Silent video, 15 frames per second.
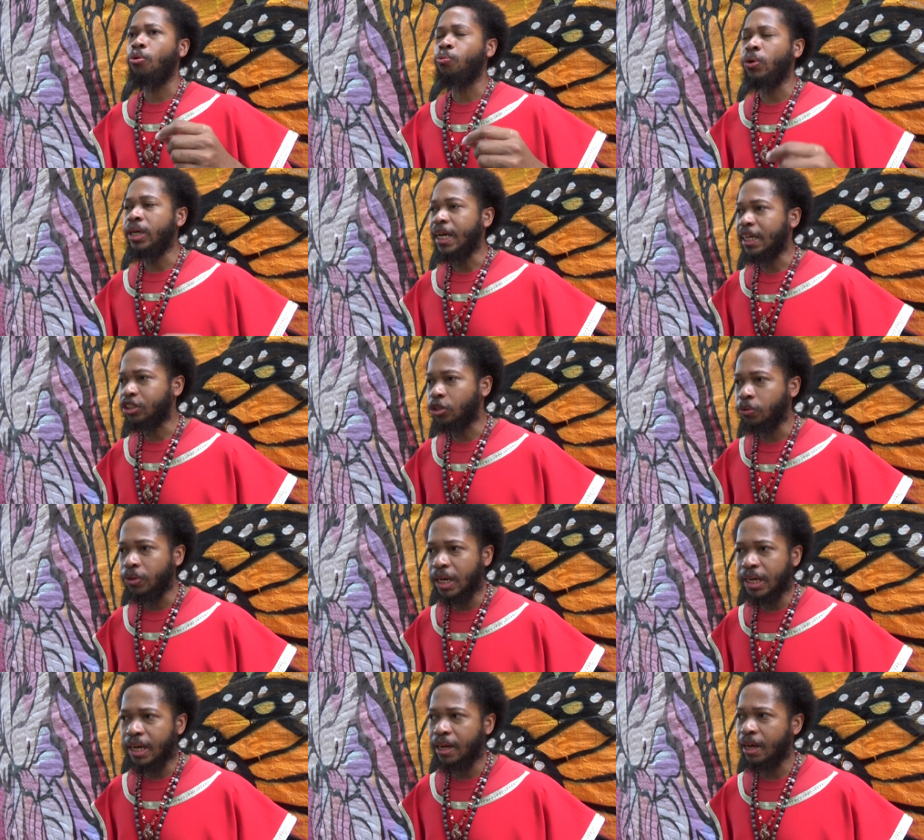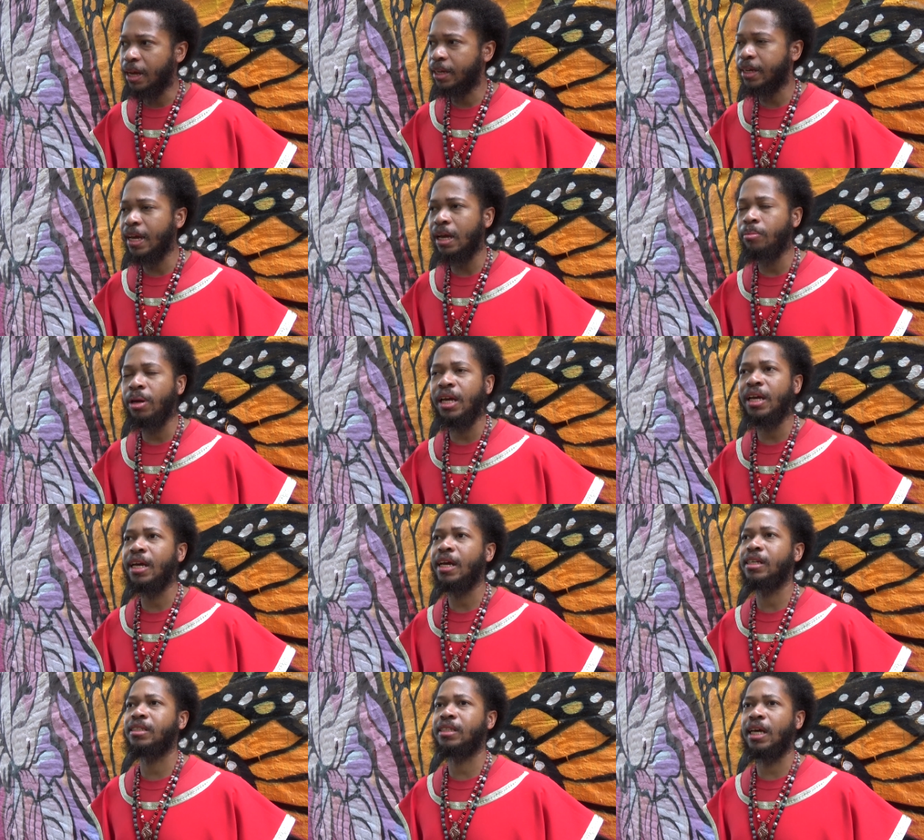when that tornado had came, it
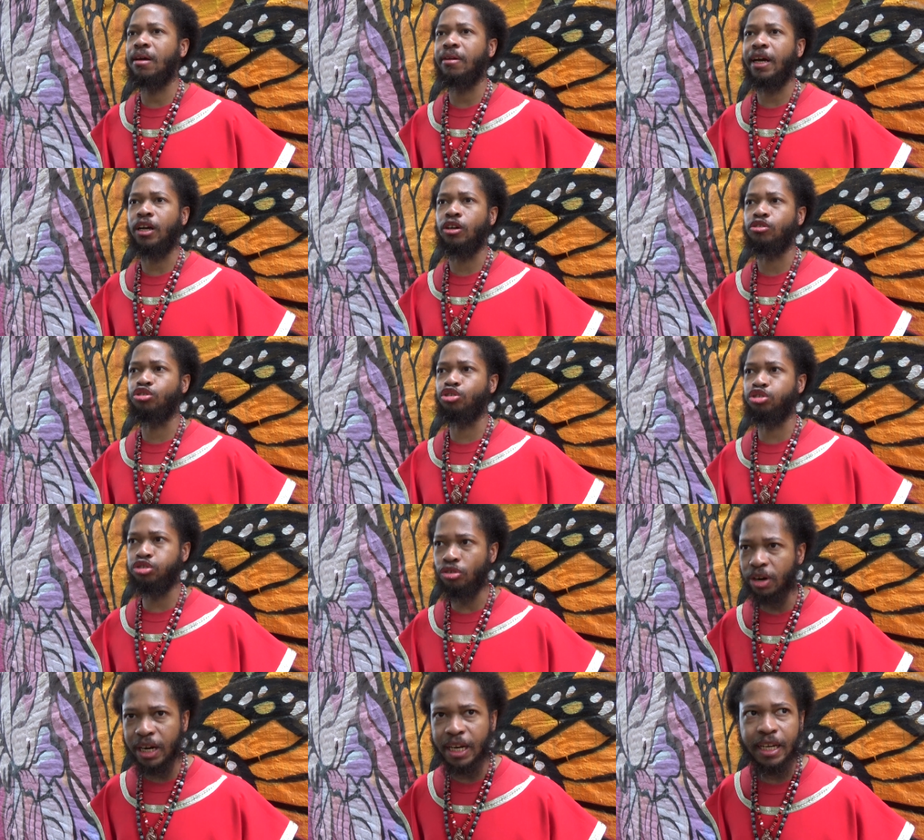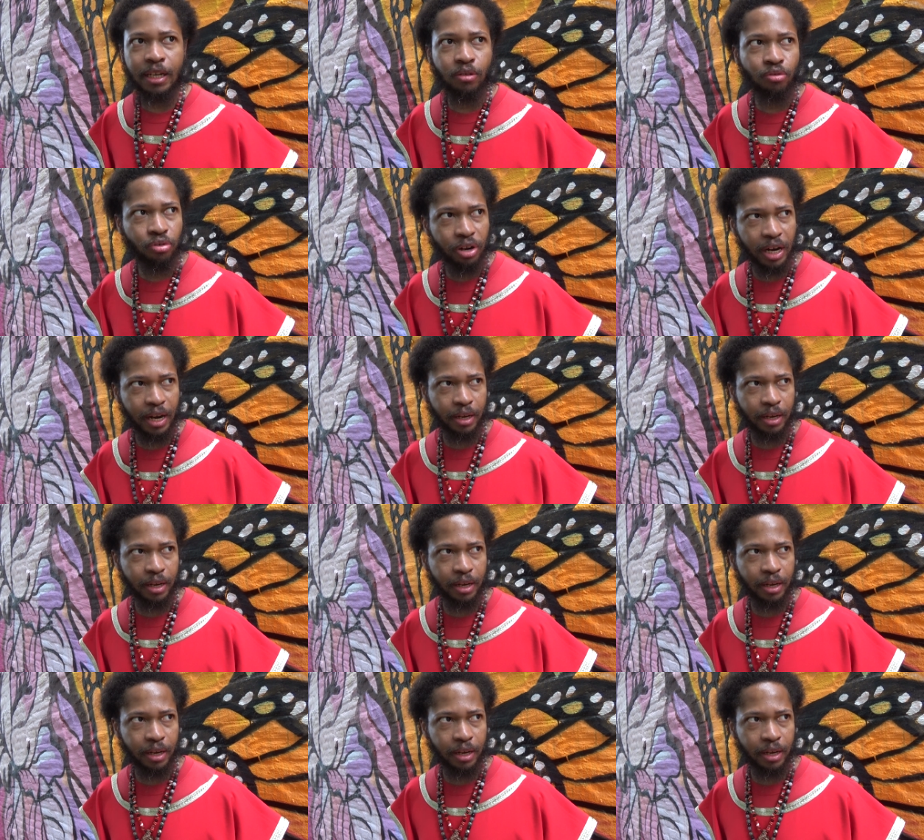had sound like a train wreck.